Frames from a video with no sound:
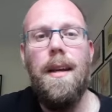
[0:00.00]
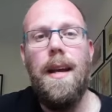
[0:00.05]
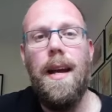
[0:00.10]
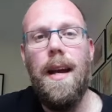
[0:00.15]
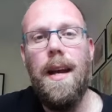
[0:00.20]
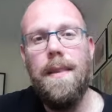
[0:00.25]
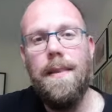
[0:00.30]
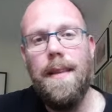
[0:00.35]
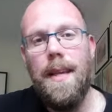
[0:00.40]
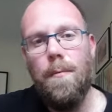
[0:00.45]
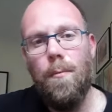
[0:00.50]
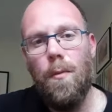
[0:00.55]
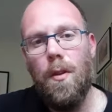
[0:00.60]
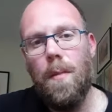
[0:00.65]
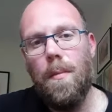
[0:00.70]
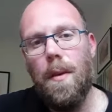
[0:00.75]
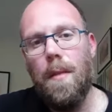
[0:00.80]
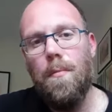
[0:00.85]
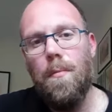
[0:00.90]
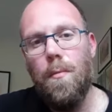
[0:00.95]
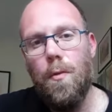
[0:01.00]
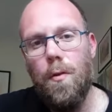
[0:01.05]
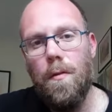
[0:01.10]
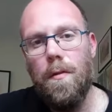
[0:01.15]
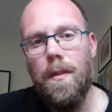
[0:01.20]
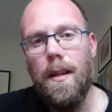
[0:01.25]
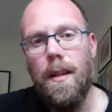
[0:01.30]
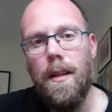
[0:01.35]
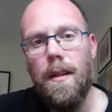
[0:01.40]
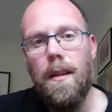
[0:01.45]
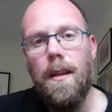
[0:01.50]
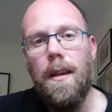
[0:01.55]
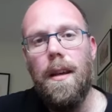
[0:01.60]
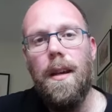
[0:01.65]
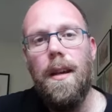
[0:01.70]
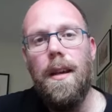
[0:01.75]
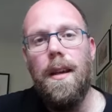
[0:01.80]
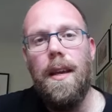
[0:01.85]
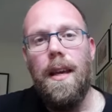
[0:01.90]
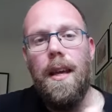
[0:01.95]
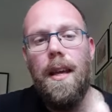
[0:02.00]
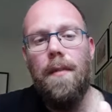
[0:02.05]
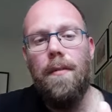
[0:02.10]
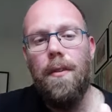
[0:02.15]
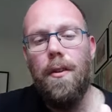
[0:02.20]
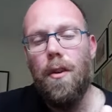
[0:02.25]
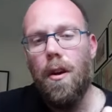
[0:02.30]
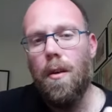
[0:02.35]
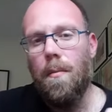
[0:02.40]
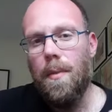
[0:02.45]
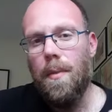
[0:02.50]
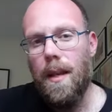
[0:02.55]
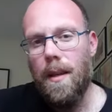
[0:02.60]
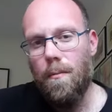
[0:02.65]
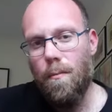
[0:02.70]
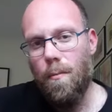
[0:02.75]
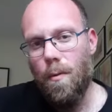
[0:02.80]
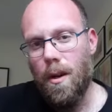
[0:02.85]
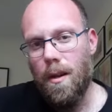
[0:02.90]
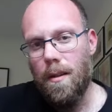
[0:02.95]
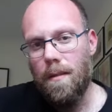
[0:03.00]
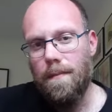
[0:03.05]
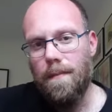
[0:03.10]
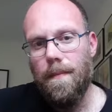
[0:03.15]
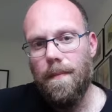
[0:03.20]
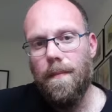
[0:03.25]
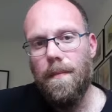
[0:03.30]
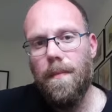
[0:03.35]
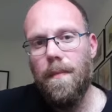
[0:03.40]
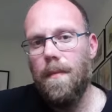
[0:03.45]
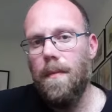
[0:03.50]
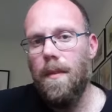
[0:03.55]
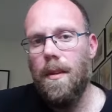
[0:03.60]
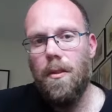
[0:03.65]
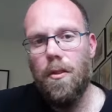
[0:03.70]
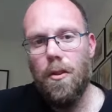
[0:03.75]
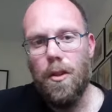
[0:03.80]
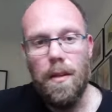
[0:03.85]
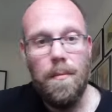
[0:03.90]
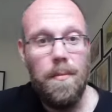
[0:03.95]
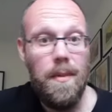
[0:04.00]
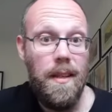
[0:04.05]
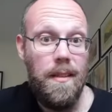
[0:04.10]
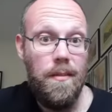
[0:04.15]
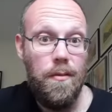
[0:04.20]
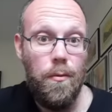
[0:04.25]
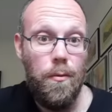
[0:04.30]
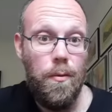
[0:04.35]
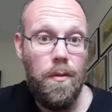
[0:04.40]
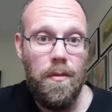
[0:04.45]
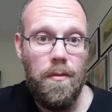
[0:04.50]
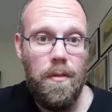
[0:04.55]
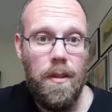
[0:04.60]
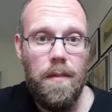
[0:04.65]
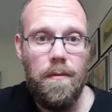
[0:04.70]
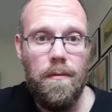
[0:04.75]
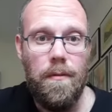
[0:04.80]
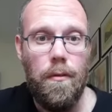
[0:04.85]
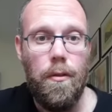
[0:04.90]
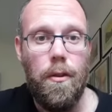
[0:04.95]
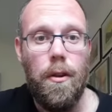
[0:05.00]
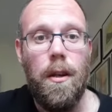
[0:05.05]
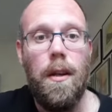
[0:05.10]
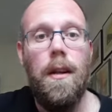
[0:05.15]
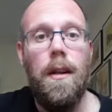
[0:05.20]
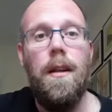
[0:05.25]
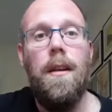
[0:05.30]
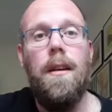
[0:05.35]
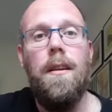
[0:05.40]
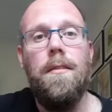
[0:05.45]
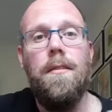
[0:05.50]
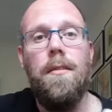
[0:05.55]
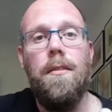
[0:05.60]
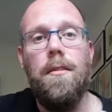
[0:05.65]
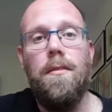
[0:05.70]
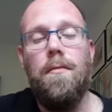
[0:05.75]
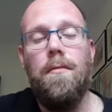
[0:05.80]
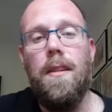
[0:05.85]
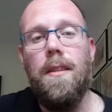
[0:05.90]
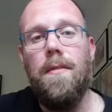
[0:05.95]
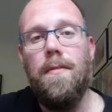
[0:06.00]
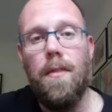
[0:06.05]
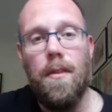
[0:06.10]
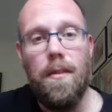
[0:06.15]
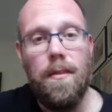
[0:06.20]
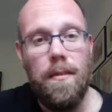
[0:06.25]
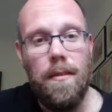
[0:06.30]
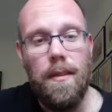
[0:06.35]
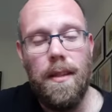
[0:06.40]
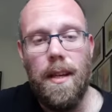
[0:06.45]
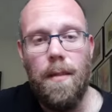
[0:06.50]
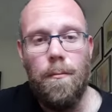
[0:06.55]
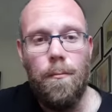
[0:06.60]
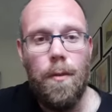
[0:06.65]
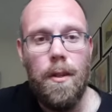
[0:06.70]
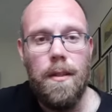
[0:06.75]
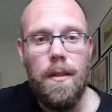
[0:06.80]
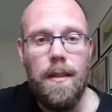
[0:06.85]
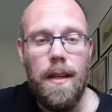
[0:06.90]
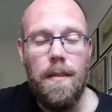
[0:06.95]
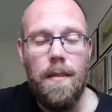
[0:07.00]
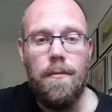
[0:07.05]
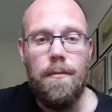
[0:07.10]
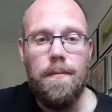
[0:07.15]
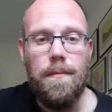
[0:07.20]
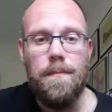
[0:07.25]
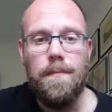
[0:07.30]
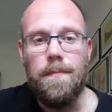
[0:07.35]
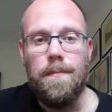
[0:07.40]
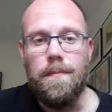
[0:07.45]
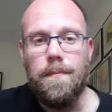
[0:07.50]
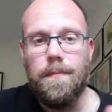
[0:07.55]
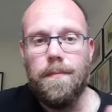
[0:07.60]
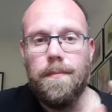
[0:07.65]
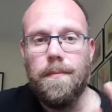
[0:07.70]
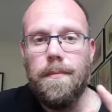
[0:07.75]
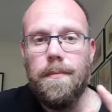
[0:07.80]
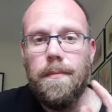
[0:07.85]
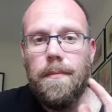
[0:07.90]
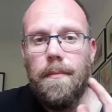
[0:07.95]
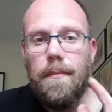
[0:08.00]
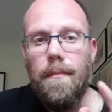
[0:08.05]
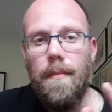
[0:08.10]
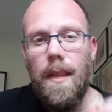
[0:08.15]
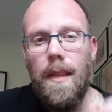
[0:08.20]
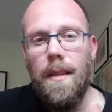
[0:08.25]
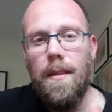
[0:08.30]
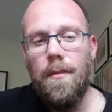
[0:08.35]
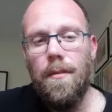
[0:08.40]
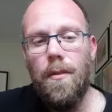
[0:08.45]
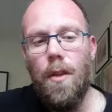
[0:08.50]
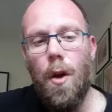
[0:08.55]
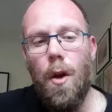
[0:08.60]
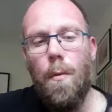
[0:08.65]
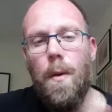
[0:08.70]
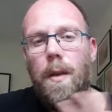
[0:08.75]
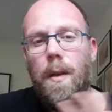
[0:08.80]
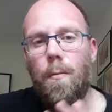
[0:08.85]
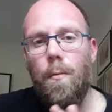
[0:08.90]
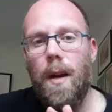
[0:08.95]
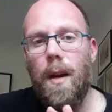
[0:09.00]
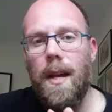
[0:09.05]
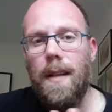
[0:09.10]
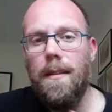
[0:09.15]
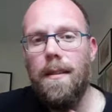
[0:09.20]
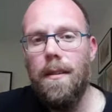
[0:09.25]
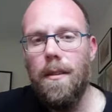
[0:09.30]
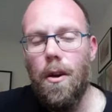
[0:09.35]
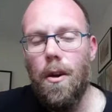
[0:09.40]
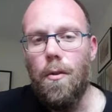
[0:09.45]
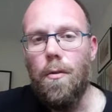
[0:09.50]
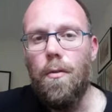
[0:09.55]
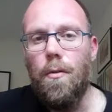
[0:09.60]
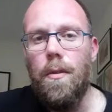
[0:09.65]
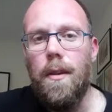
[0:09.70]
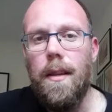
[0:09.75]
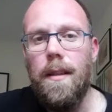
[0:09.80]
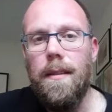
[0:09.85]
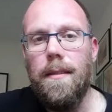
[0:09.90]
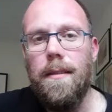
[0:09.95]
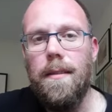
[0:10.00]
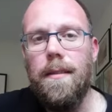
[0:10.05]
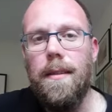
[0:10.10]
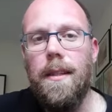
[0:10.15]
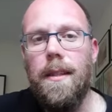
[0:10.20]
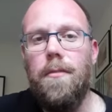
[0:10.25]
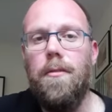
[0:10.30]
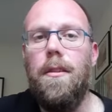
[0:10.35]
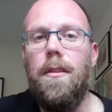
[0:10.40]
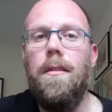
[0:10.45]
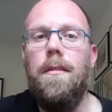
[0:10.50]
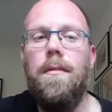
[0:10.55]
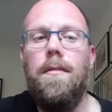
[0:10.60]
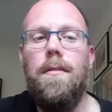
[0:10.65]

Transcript: And then worry about moving it. If you can't play one, you're not going to play 2 and 3 and 4. So just really focus on getting one down. Knowing where to go is the secret.